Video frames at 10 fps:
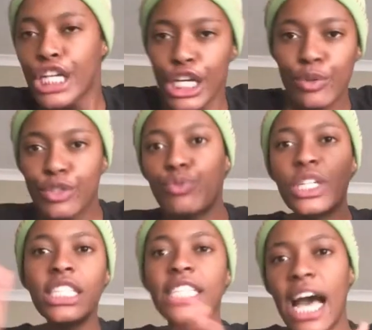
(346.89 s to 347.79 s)
It was
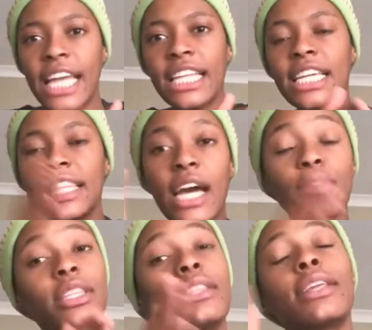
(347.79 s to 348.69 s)
really tiny.
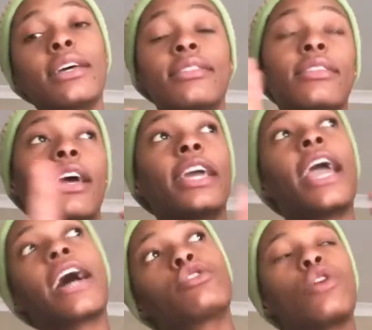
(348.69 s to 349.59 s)

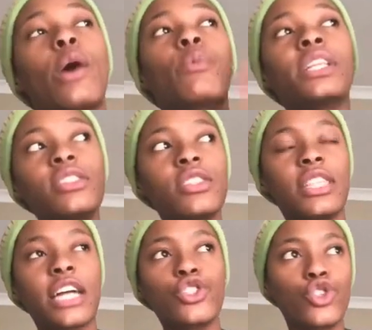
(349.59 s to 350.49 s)
So I went
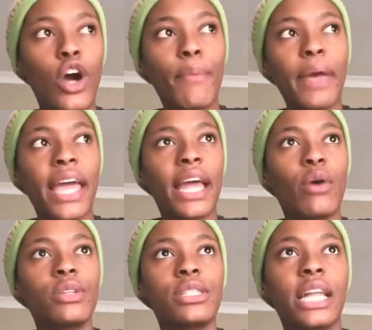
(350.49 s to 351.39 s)
into that shop and
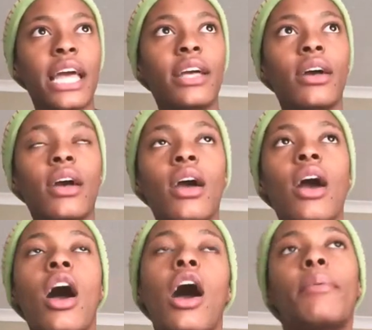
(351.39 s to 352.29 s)
I was like,
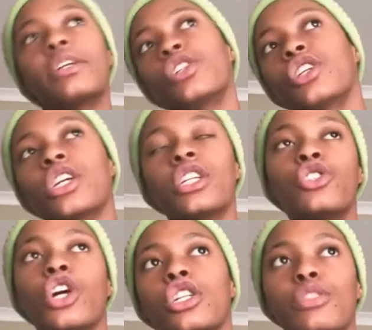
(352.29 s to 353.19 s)
how much are you gonna
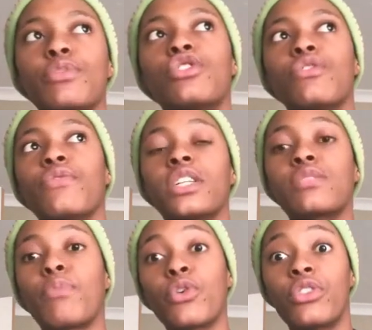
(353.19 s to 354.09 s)
charge me to
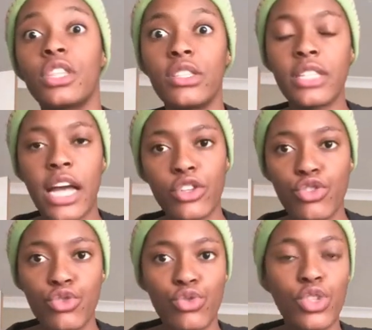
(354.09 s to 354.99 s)
fix both these
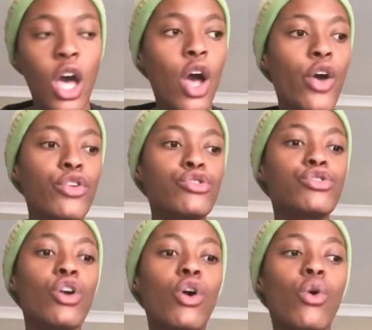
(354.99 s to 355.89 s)
tattoos?
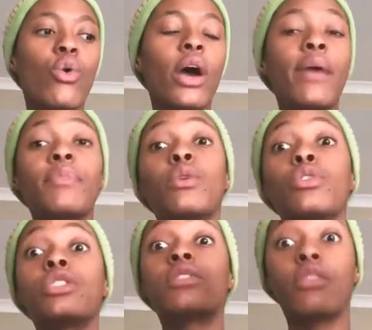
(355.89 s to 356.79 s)
So it
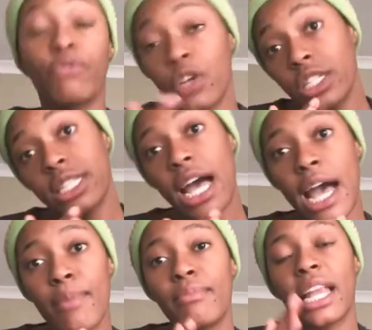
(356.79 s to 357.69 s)
was the first
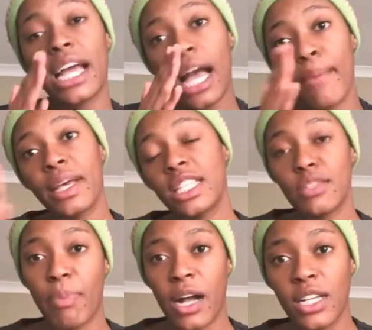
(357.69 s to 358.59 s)
time like I met
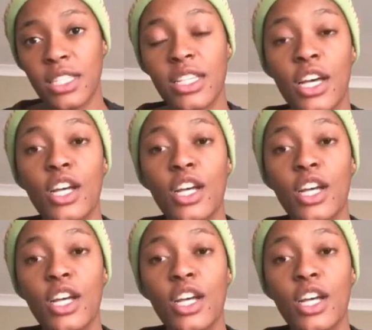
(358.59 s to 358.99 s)
Sparks.